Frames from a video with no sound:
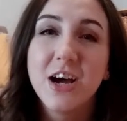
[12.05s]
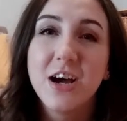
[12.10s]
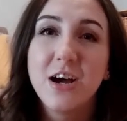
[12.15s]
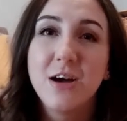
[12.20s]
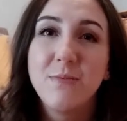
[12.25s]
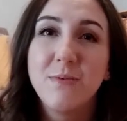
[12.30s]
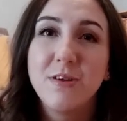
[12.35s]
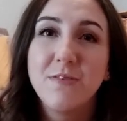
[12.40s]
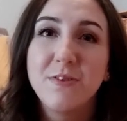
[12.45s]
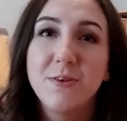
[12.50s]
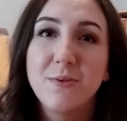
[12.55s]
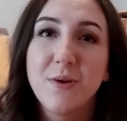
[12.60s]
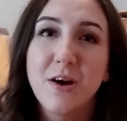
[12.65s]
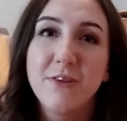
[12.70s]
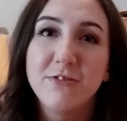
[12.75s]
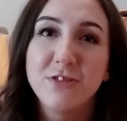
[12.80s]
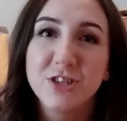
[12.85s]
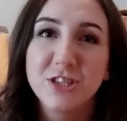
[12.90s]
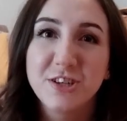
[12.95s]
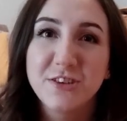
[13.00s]
If you
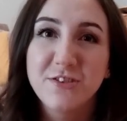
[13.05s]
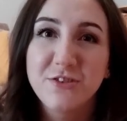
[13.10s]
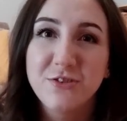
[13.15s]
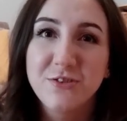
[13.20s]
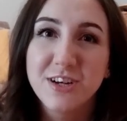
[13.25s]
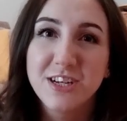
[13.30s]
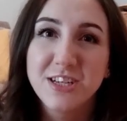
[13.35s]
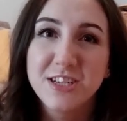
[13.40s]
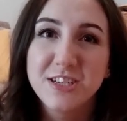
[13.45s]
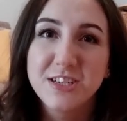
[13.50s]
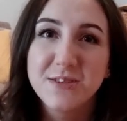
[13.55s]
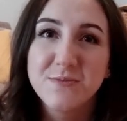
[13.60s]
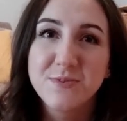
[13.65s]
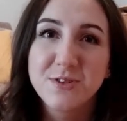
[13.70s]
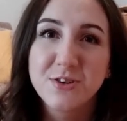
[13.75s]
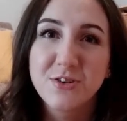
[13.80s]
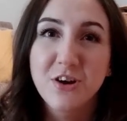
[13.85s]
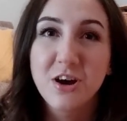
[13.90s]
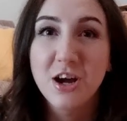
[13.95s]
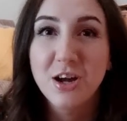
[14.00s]
are already
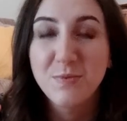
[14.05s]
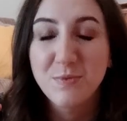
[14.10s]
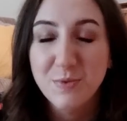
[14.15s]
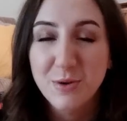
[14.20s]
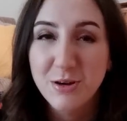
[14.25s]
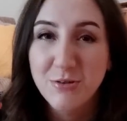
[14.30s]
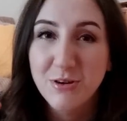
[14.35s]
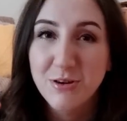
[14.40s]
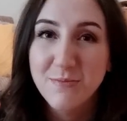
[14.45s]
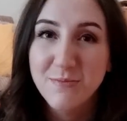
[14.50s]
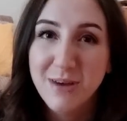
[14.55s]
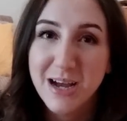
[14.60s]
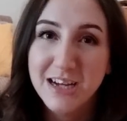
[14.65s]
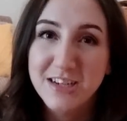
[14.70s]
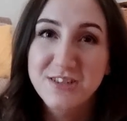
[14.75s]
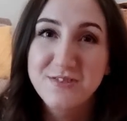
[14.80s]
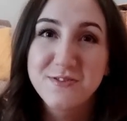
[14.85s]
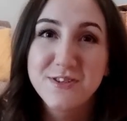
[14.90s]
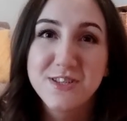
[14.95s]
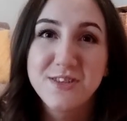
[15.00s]
subscribed, welcome
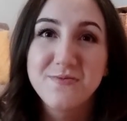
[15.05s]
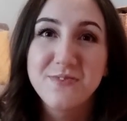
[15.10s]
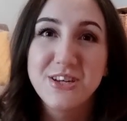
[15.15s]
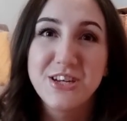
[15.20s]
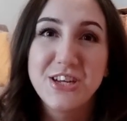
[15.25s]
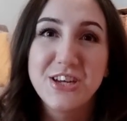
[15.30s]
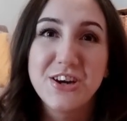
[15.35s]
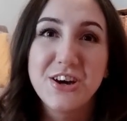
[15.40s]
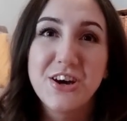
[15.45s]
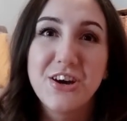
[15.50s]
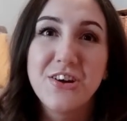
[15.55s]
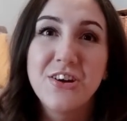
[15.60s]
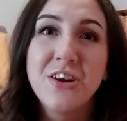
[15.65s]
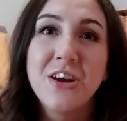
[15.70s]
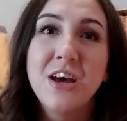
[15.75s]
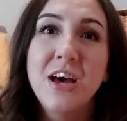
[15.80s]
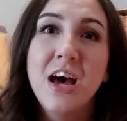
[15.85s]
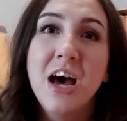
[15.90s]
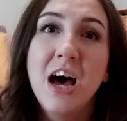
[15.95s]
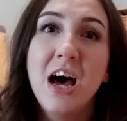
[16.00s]
back to another video.
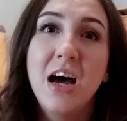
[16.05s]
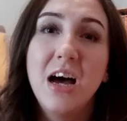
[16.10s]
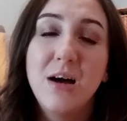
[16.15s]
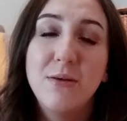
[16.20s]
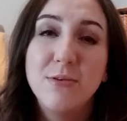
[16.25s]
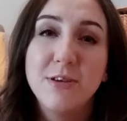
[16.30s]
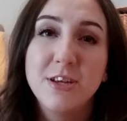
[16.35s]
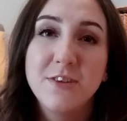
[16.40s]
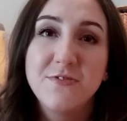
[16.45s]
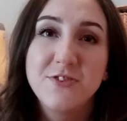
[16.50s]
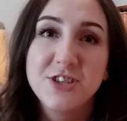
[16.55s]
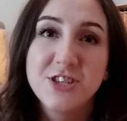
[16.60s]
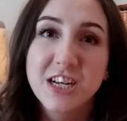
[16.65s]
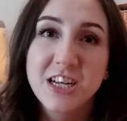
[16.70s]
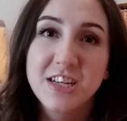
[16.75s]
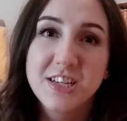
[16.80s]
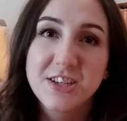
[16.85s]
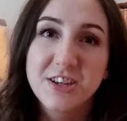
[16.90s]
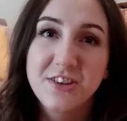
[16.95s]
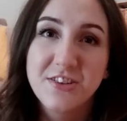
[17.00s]
And you've just
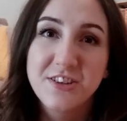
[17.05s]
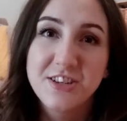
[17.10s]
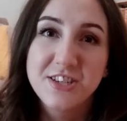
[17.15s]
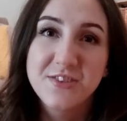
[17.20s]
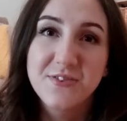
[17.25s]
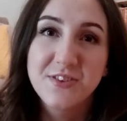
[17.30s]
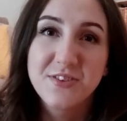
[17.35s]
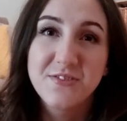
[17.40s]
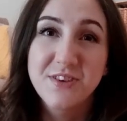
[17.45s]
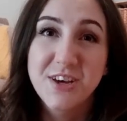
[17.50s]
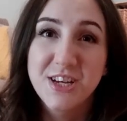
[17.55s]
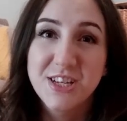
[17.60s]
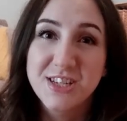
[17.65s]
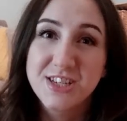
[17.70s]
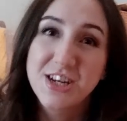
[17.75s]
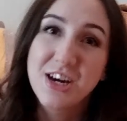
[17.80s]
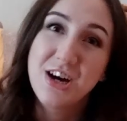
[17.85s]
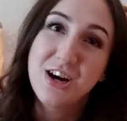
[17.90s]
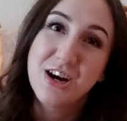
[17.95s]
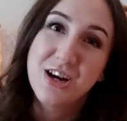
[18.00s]
clicked on this for the first
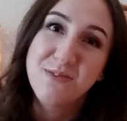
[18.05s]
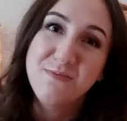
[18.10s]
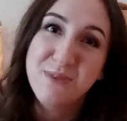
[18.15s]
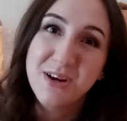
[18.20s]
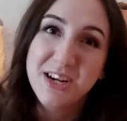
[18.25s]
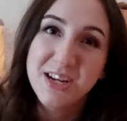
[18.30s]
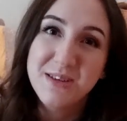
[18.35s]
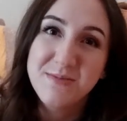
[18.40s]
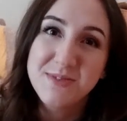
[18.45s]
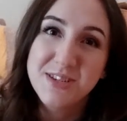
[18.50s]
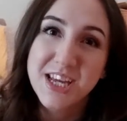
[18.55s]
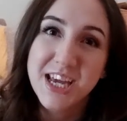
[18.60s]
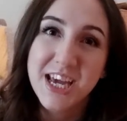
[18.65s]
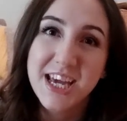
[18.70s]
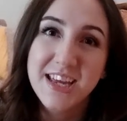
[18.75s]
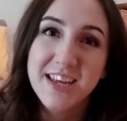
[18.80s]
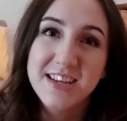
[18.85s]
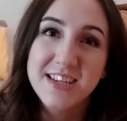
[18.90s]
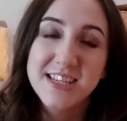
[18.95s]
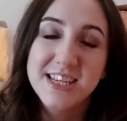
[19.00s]
time, my name's
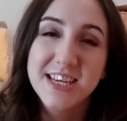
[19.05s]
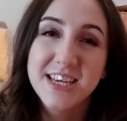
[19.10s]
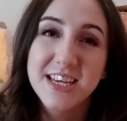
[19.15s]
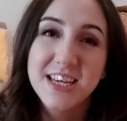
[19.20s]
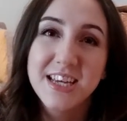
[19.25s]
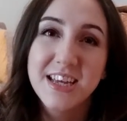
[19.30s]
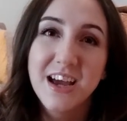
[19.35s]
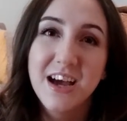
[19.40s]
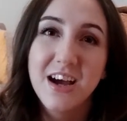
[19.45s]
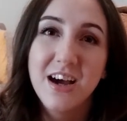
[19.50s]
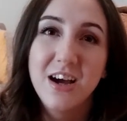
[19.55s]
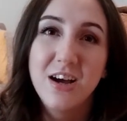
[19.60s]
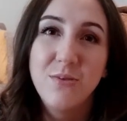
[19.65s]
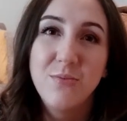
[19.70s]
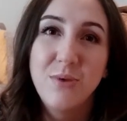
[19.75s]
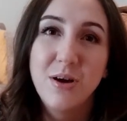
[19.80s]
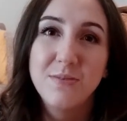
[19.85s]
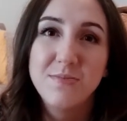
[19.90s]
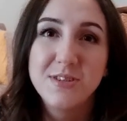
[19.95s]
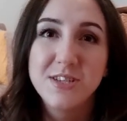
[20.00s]
Katie.
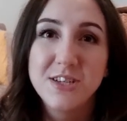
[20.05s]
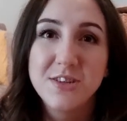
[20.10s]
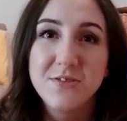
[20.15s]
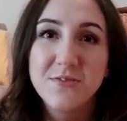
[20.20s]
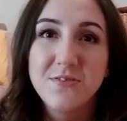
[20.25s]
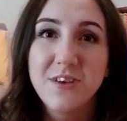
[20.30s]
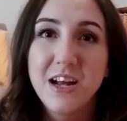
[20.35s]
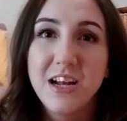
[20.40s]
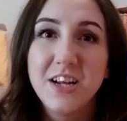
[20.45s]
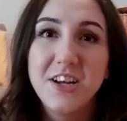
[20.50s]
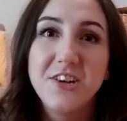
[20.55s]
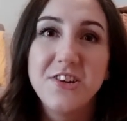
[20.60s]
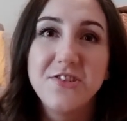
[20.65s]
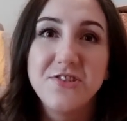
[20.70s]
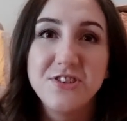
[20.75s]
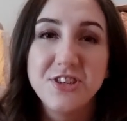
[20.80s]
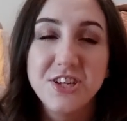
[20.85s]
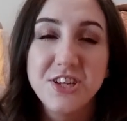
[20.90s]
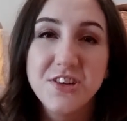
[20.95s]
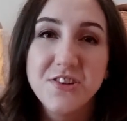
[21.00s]
I'm still fairly new
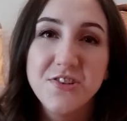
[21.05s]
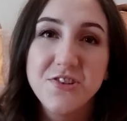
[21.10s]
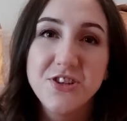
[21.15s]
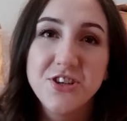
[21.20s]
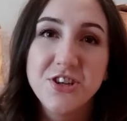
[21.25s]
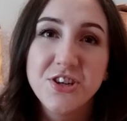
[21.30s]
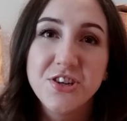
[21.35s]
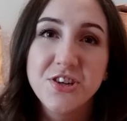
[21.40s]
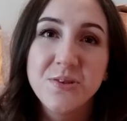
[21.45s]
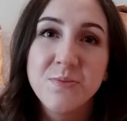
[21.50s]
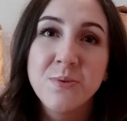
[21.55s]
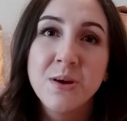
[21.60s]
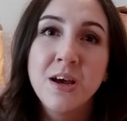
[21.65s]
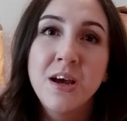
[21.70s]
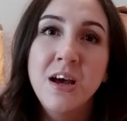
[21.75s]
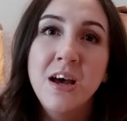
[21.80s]
to YouTube.